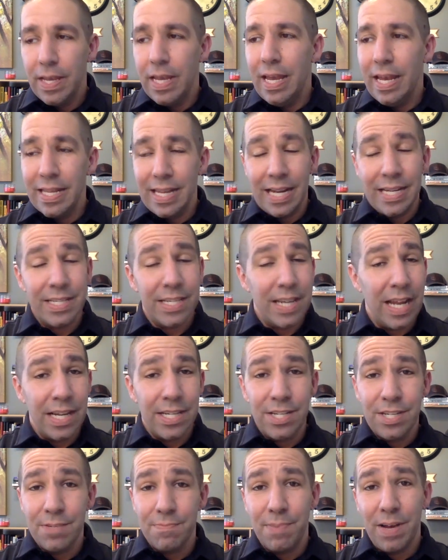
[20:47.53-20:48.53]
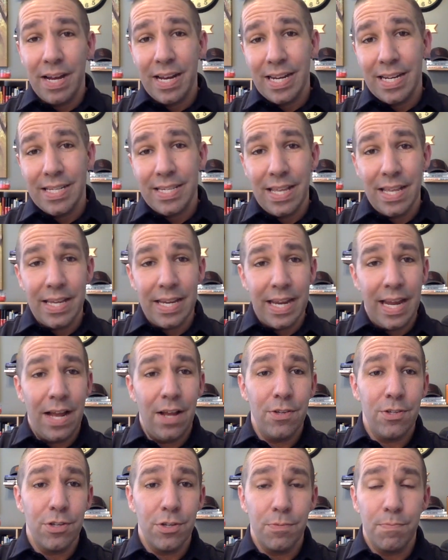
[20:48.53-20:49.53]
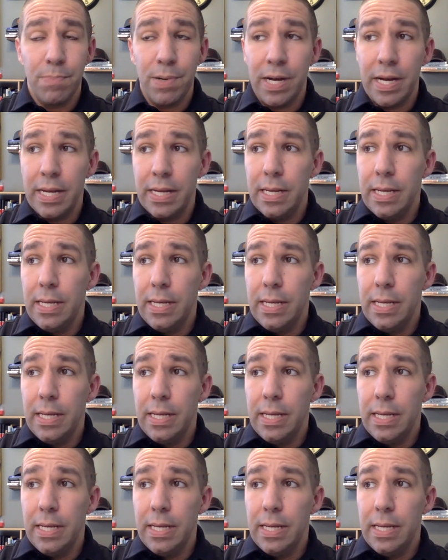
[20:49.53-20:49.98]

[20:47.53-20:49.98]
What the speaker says: and that's not just buying and selling houses, but